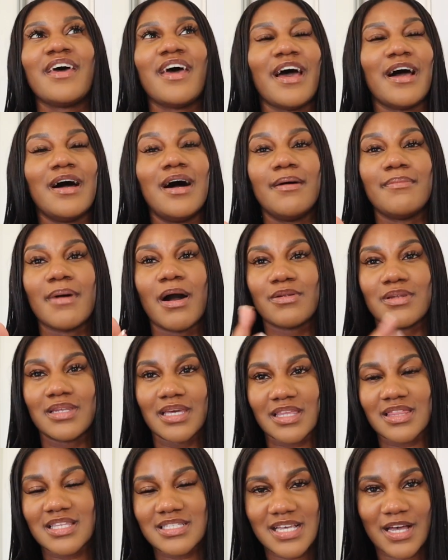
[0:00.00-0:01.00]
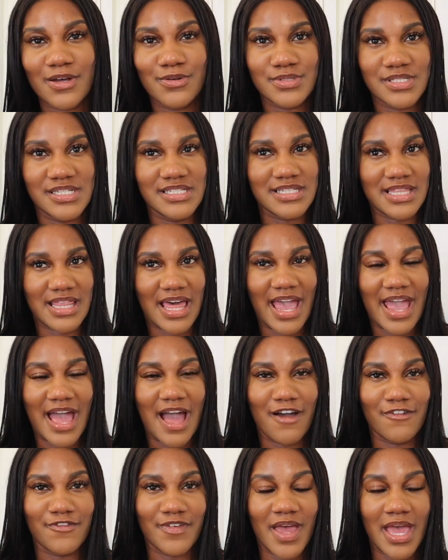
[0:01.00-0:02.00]
I'll link the tangle teaser that I
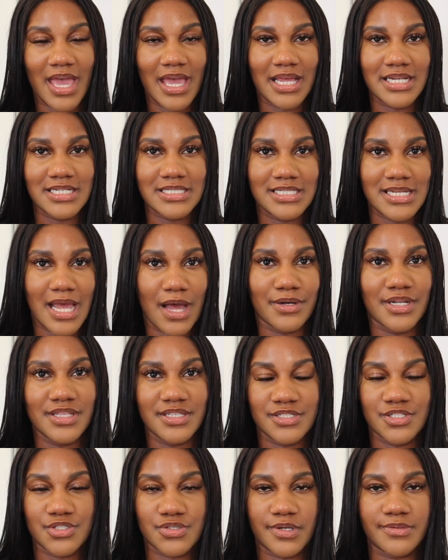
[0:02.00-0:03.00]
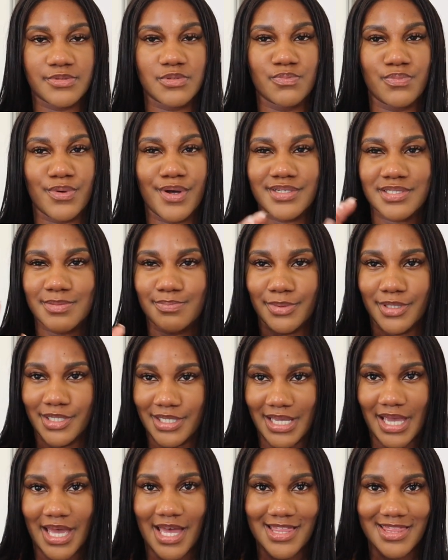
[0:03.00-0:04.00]
have down in the description box,
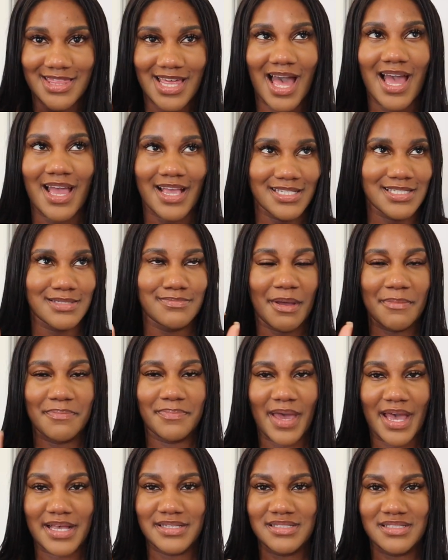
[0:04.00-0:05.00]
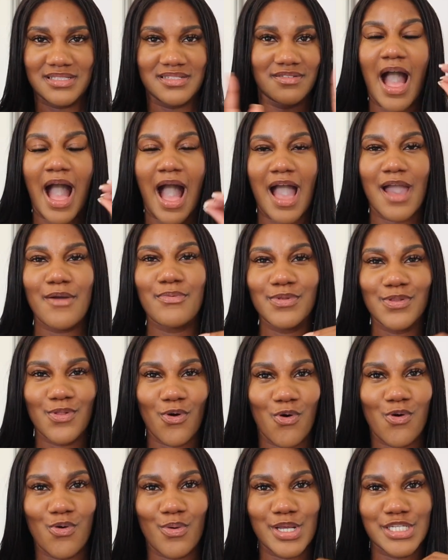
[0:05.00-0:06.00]
but yeah, that is my best. I will
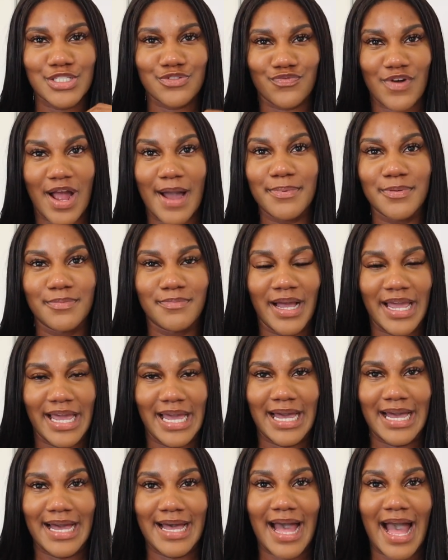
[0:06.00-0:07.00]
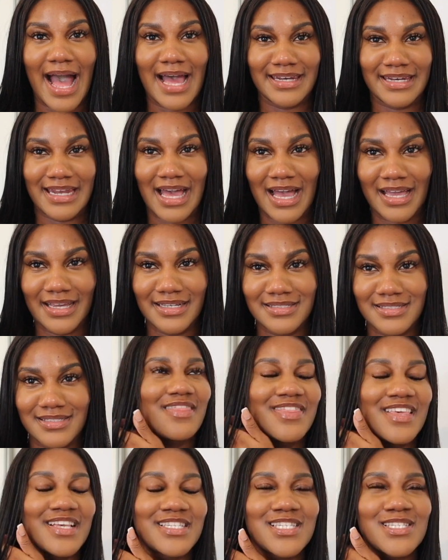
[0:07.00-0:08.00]
always wrap my hair at night.
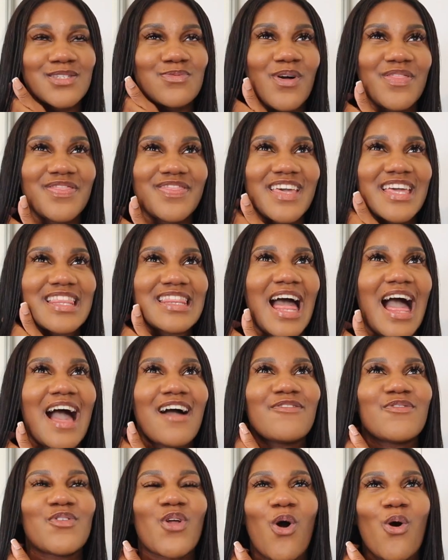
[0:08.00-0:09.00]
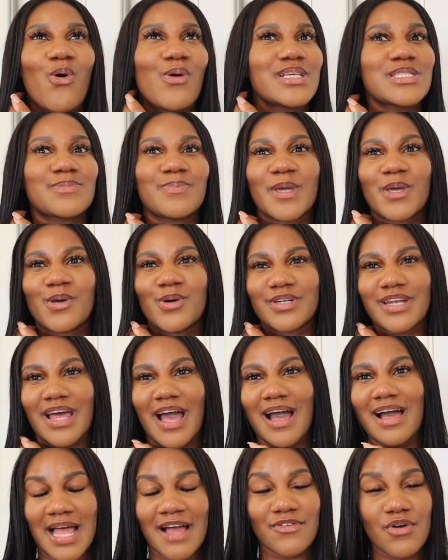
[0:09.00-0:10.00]
This is one thing that I've not always been good
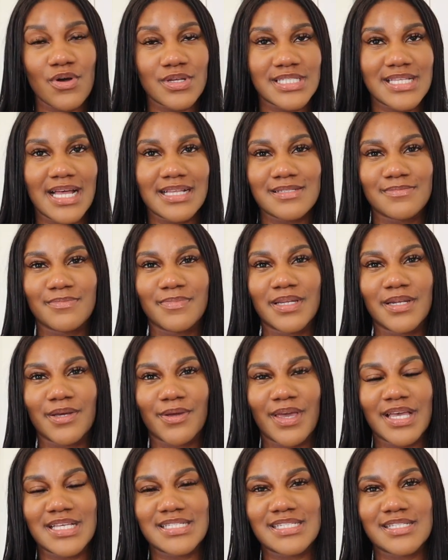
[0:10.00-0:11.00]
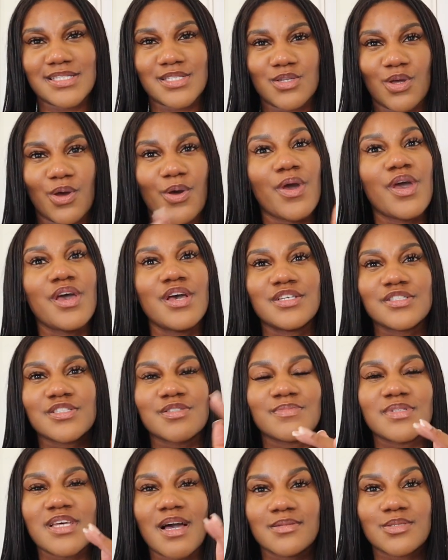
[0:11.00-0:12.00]
at. I've got satin pillowcases, so
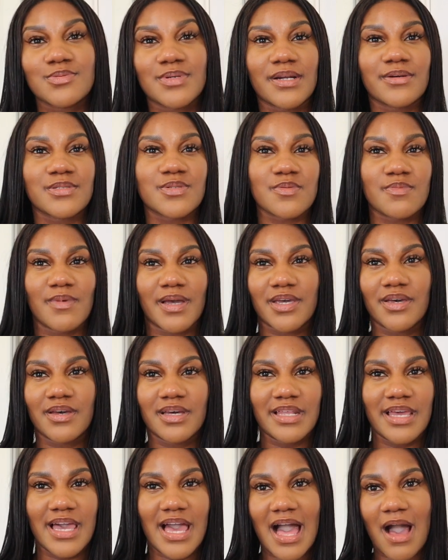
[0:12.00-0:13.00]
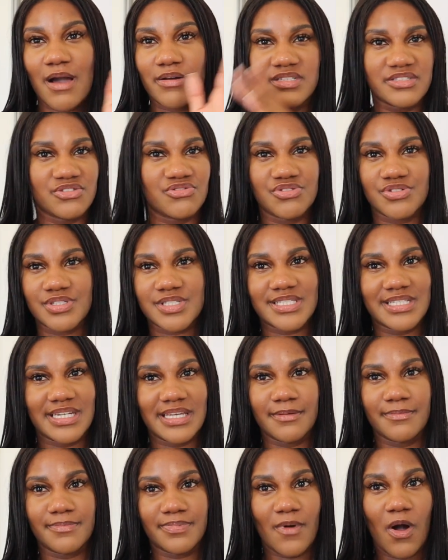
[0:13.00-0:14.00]
sometimes when I was with my curly hair, I would literally just
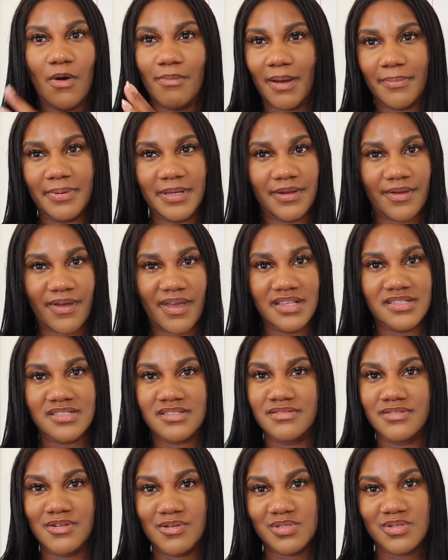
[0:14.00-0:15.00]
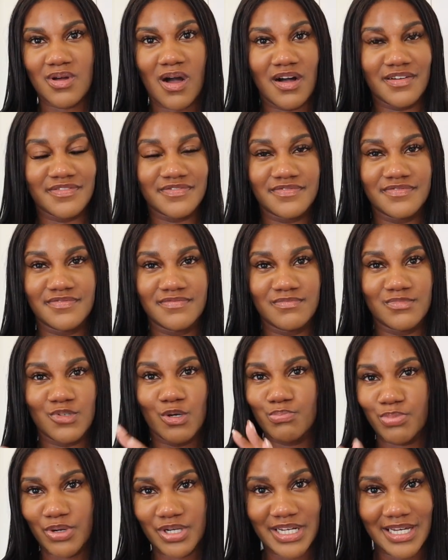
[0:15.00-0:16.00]
sleep on my pillowcase. No scarf,
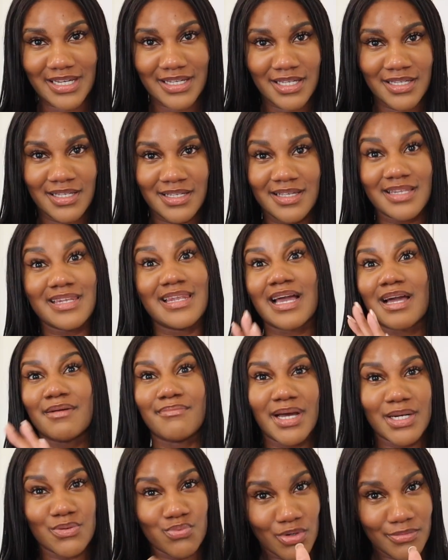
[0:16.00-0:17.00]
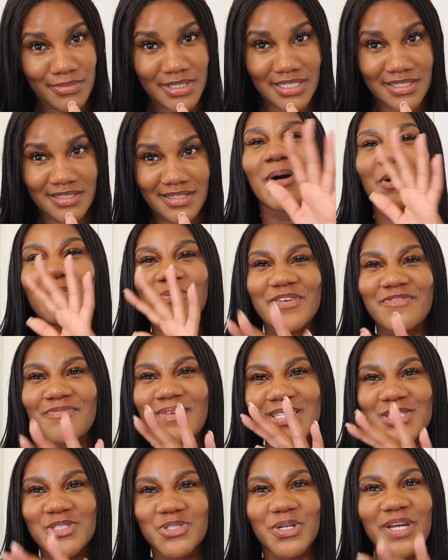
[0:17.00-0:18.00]
no bonnet, like a mad woman. But with
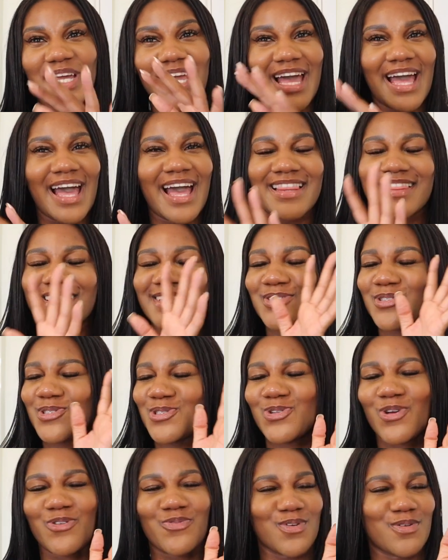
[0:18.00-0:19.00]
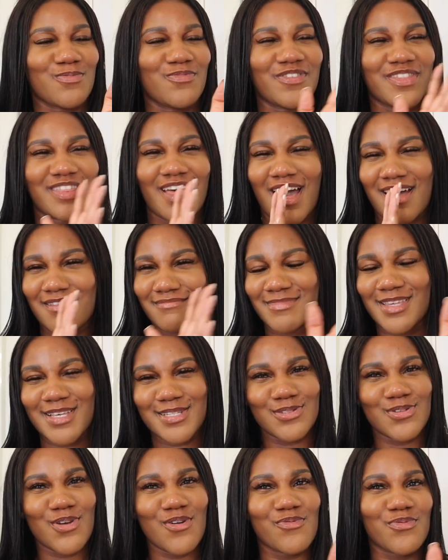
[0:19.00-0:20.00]
my straight hair, there's just no room for that.
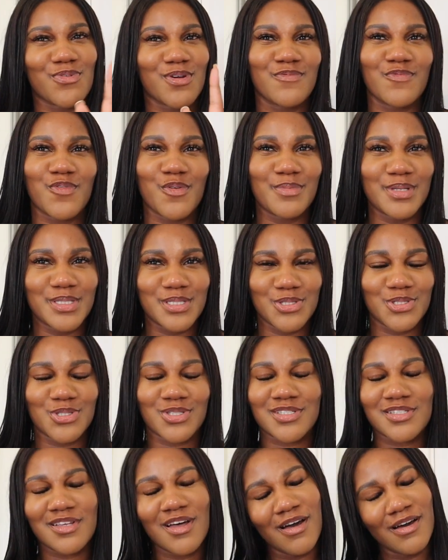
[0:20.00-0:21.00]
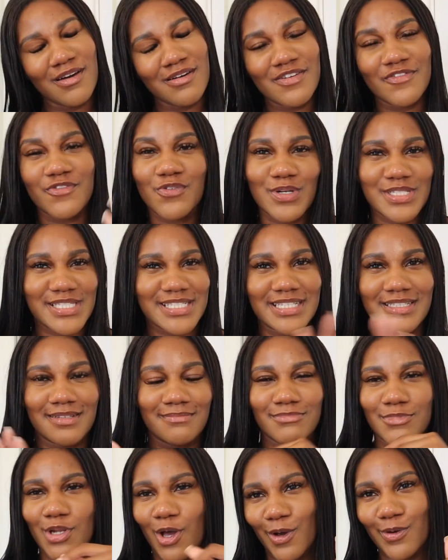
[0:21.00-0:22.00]
There's no room for me to just fall
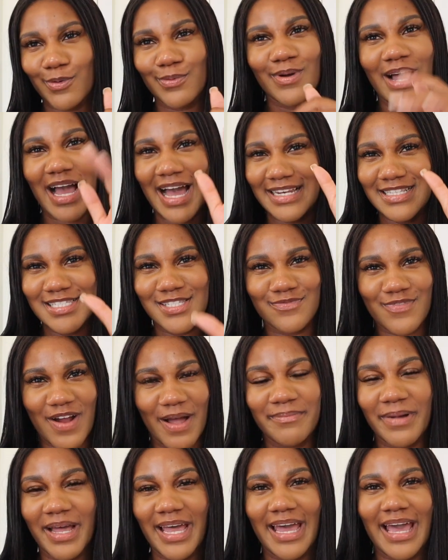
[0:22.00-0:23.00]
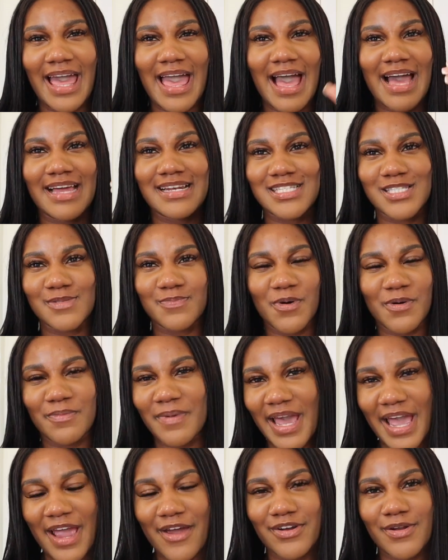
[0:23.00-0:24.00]
asleep. No, I need to wrap my hair. I need to put
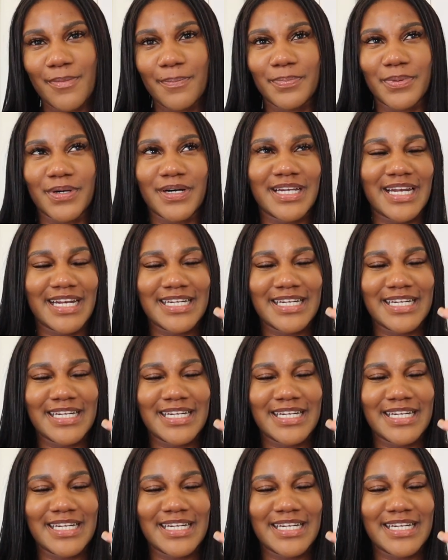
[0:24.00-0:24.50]
my hair in a bun.